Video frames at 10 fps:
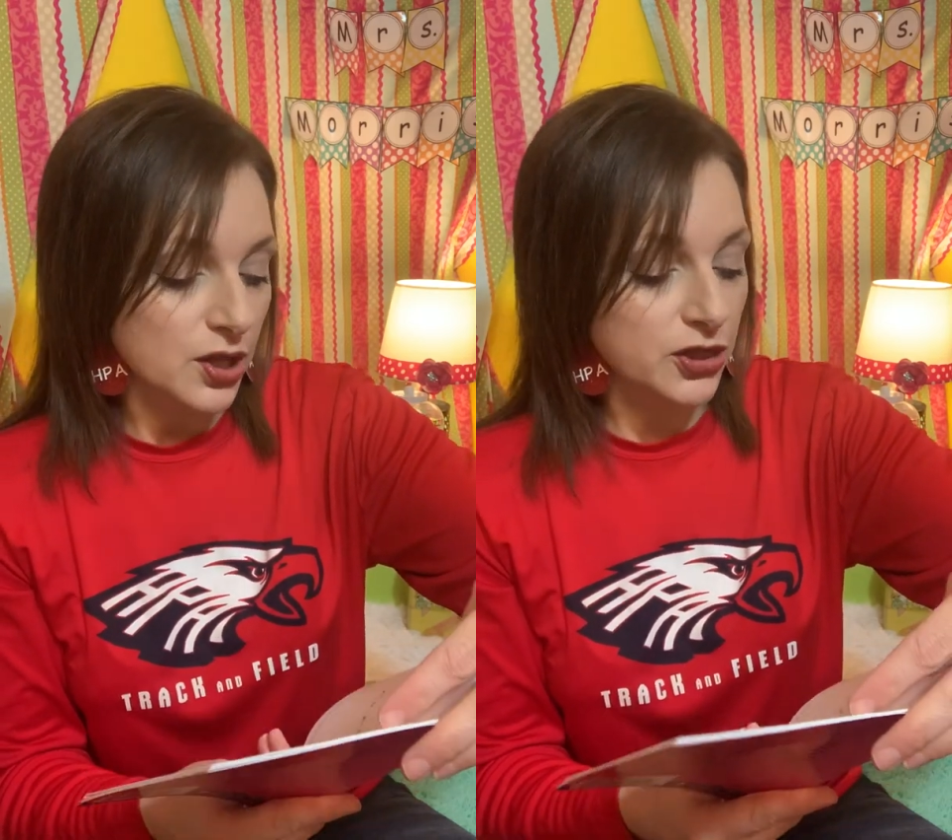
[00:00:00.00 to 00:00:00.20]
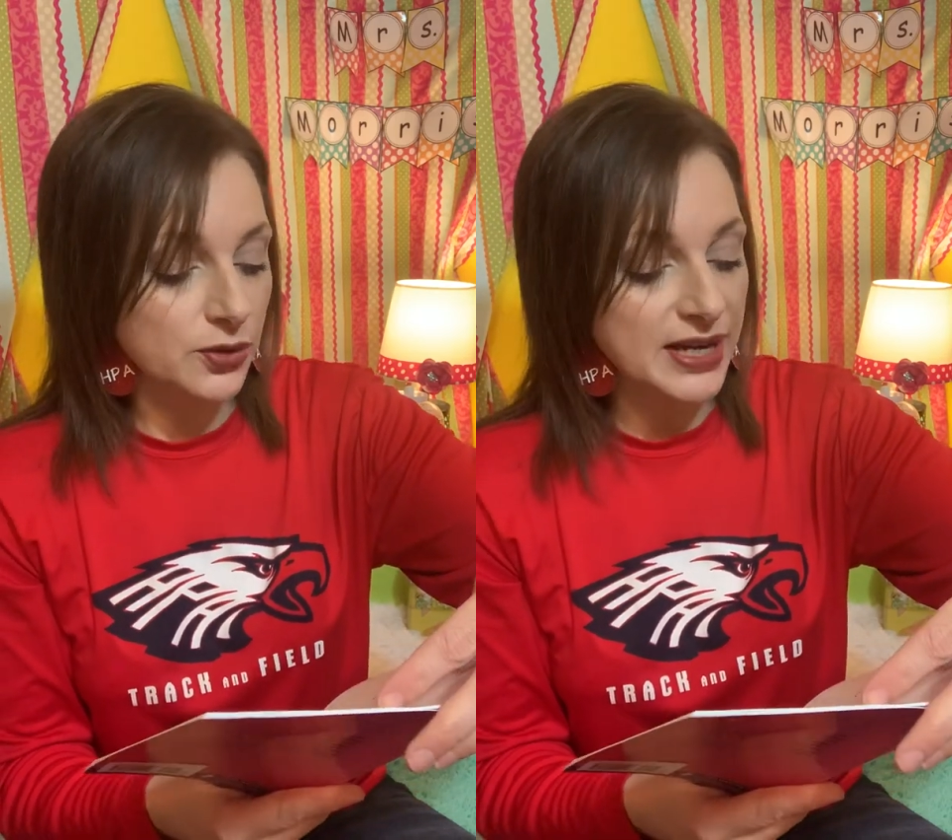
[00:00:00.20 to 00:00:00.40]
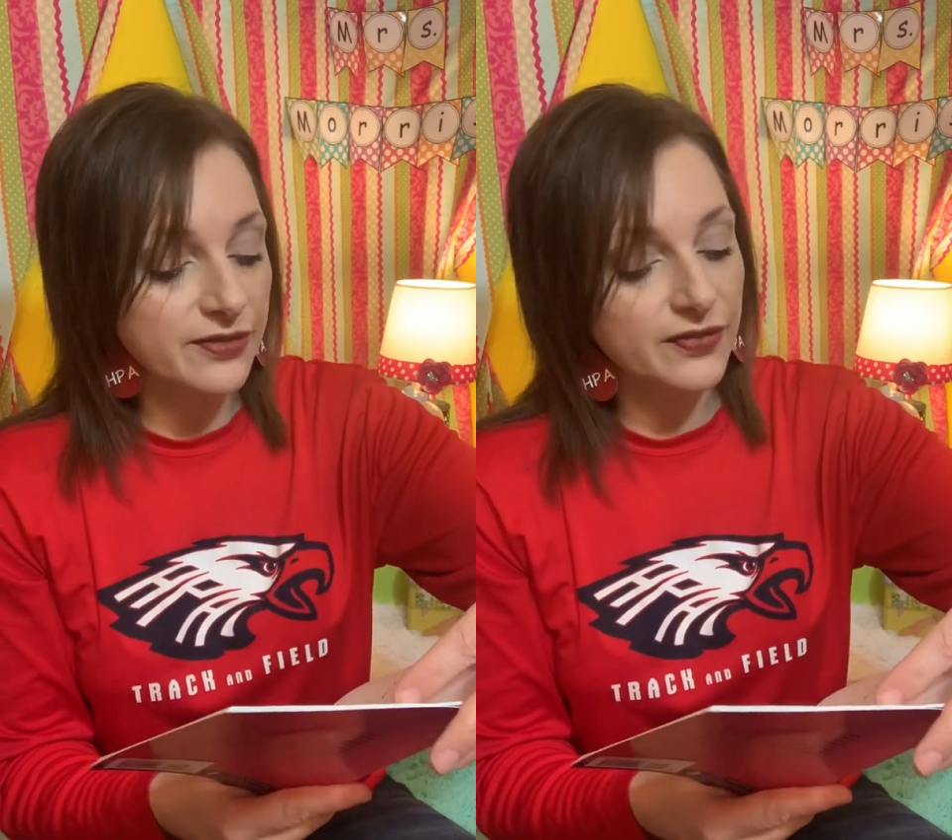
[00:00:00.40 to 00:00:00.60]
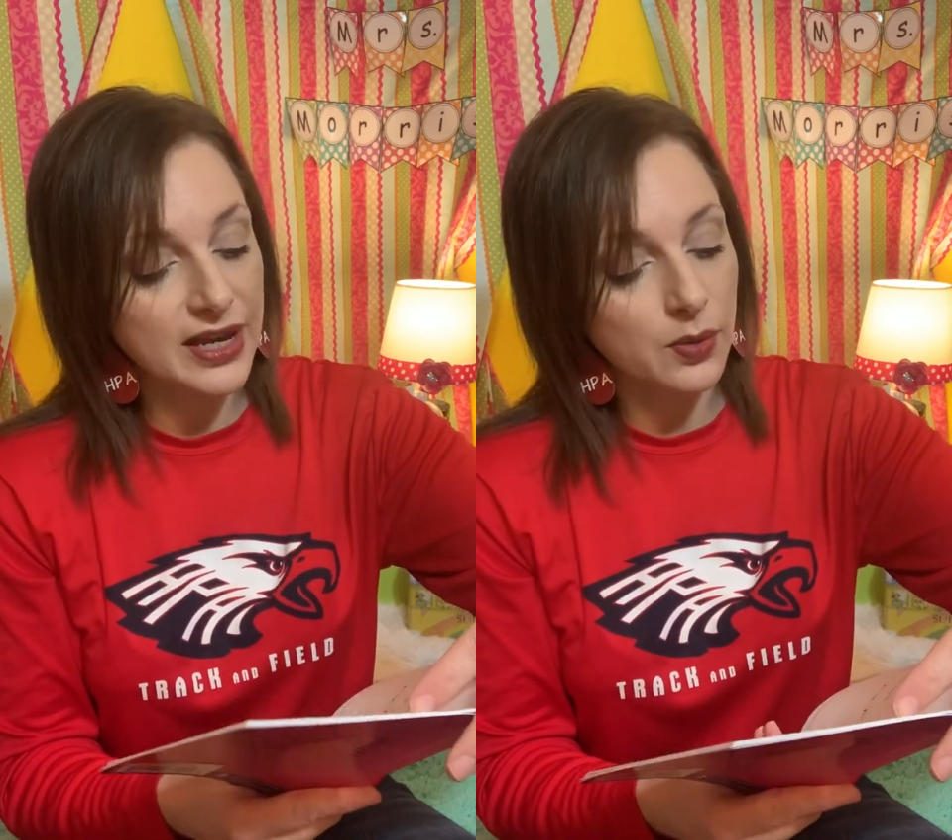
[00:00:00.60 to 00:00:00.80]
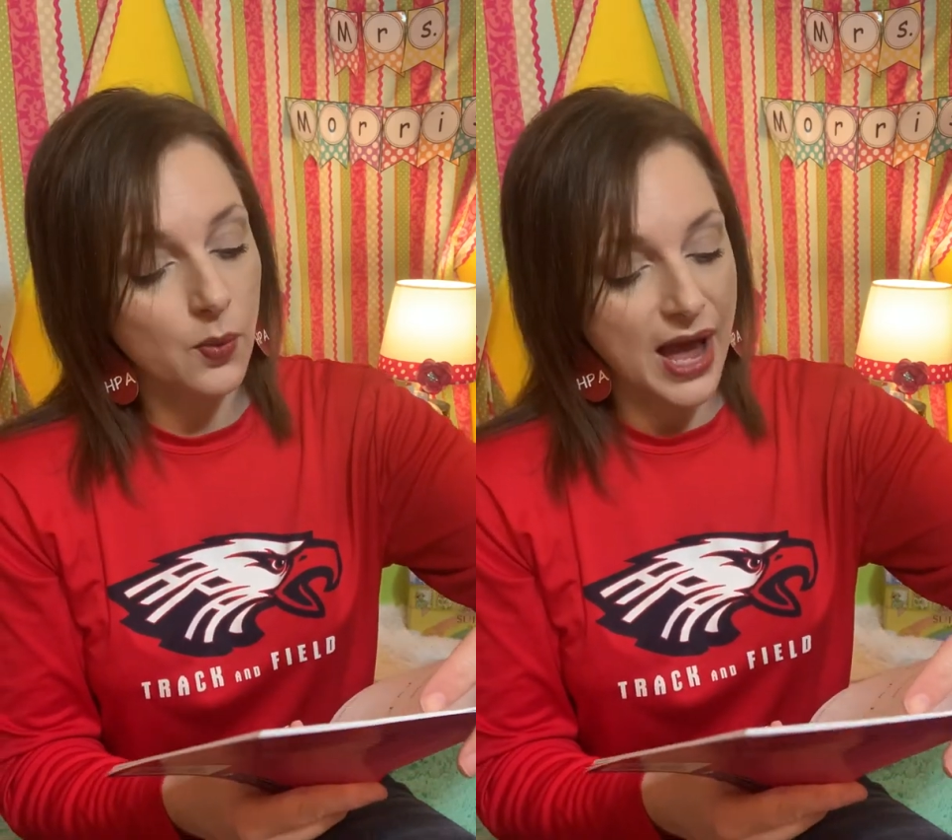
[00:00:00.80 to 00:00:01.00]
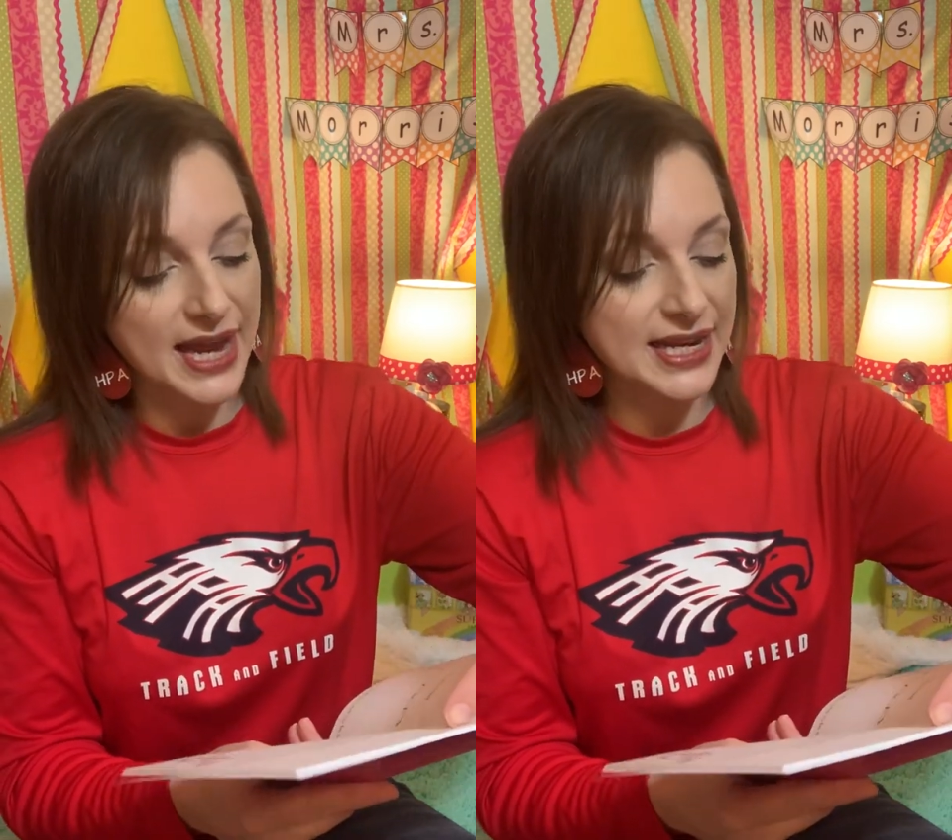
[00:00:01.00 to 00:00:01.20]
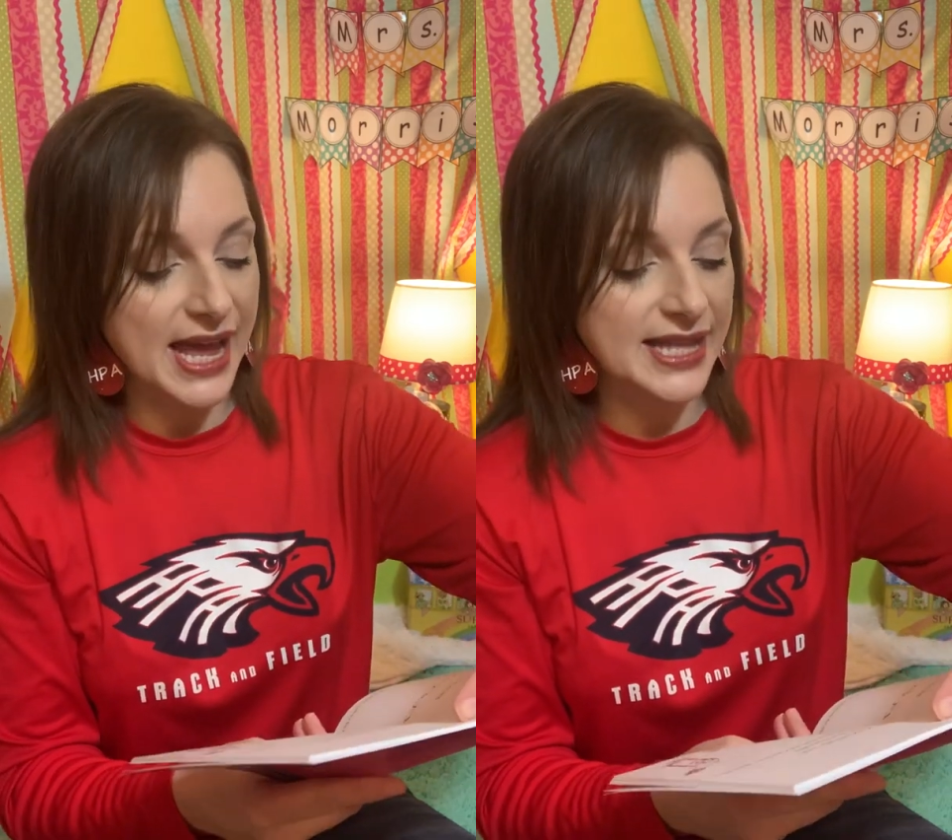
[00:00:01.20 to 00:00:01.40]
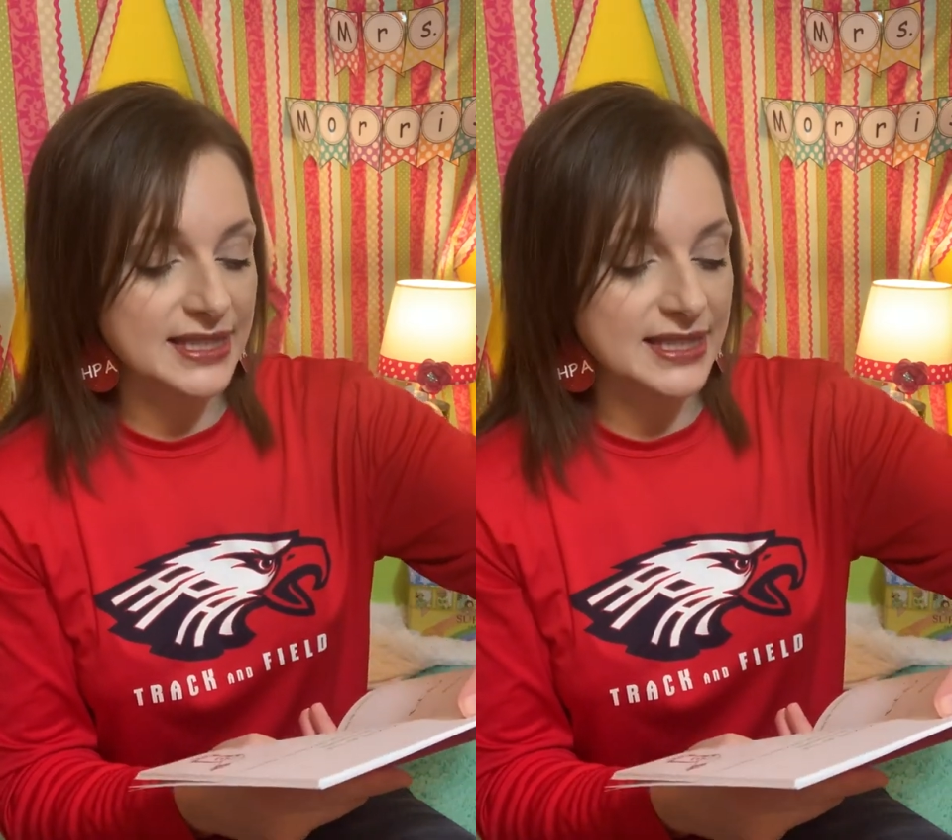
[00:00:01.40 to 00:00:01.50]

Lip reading: 3 feet wide and